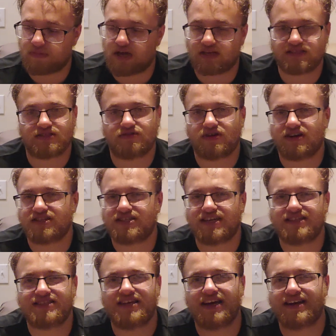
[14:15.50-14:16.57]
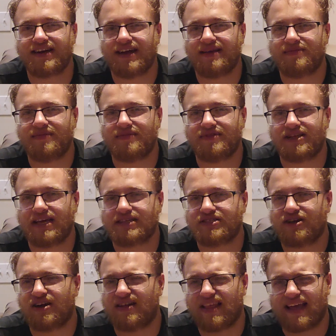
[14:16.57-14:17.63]
I still gotta change that name of that
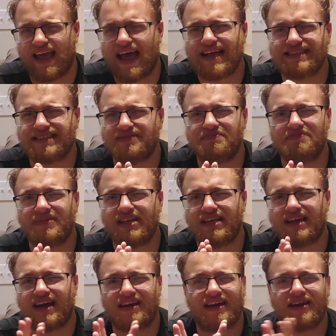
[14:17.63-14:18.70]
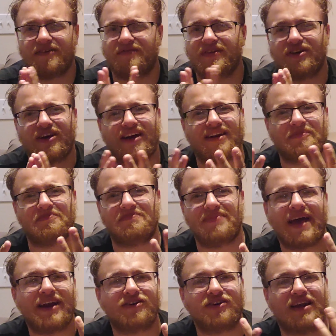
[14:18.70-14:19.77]
song, like SMB. I gotta figure out a
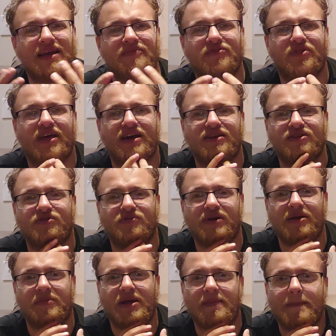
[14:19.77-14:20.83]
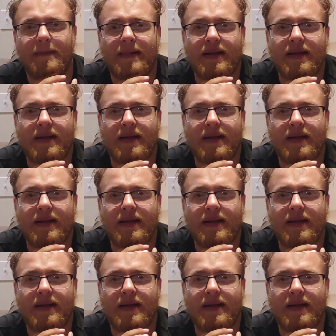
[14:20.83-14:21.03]
better name for that, you know what I mean?